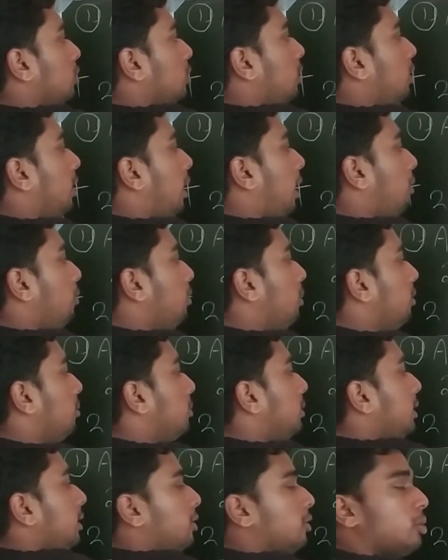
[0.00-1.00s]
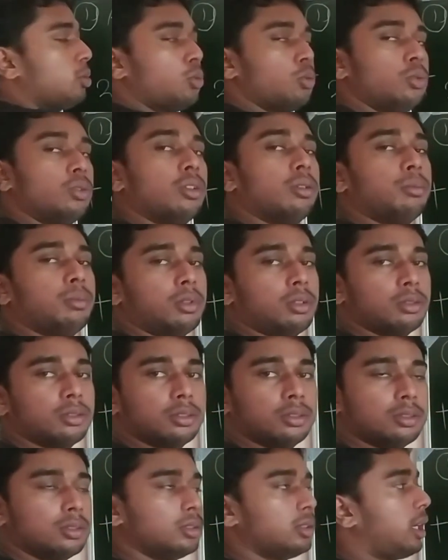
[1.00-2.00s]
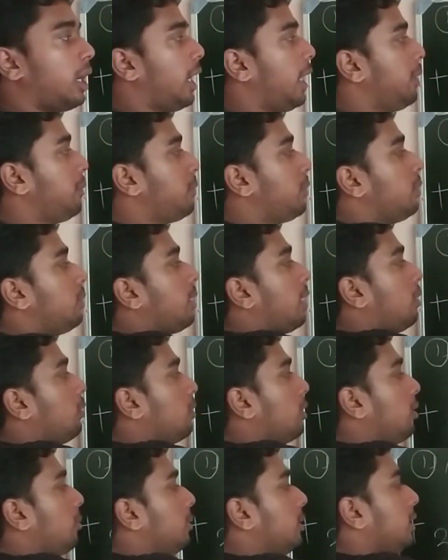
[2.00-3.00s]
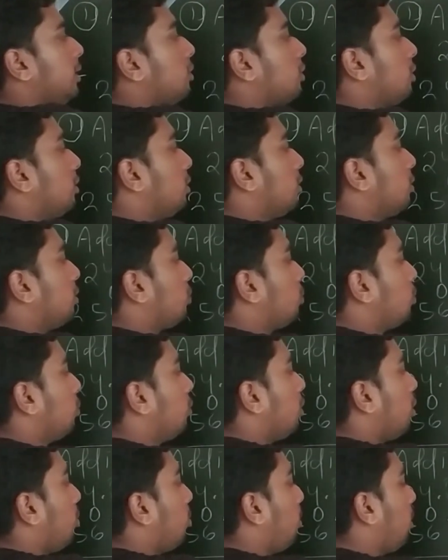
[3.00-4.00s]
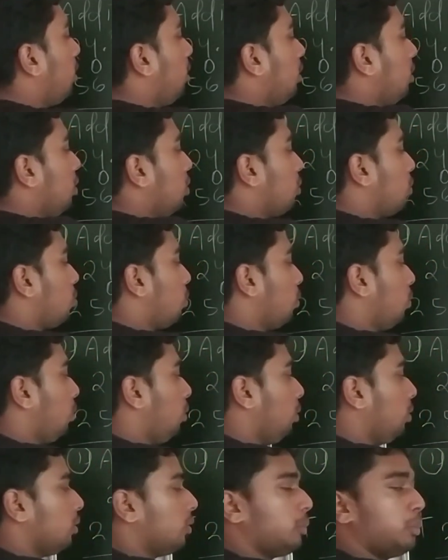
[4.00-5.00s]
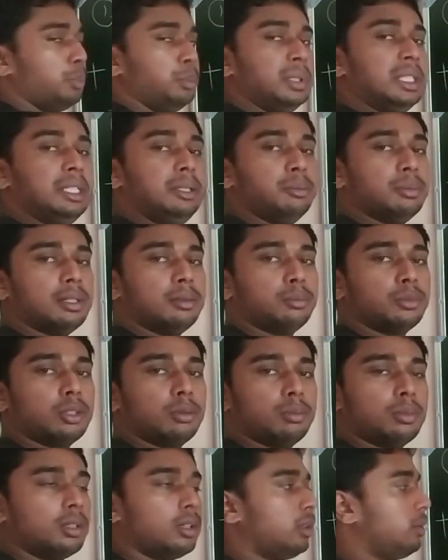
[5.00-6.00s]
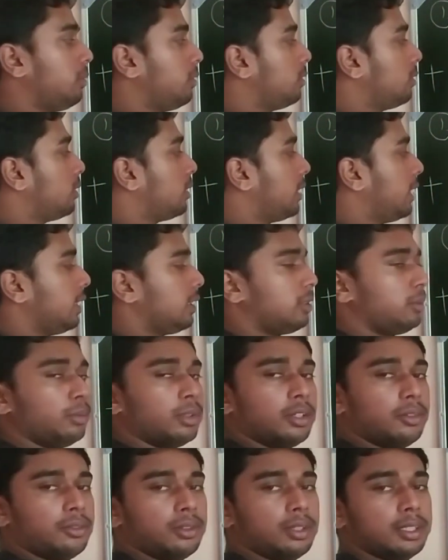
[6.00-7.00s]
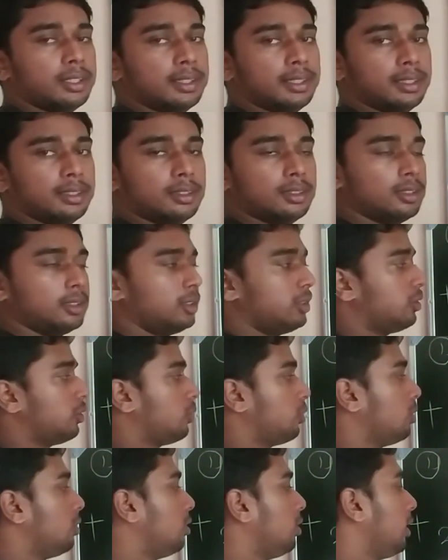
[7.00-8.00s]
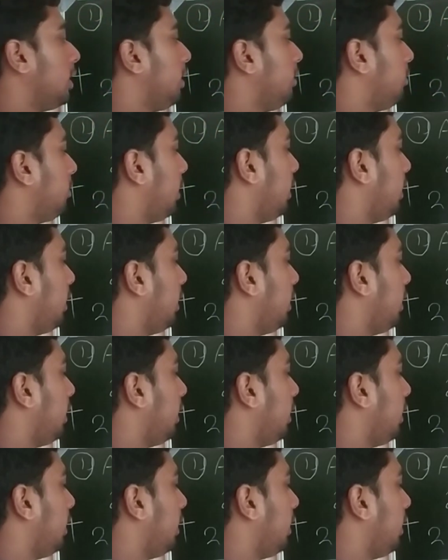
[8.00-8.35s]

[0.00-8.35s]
round up these two numbers. I have to round up these two numbers to minimum number of decimal places. So if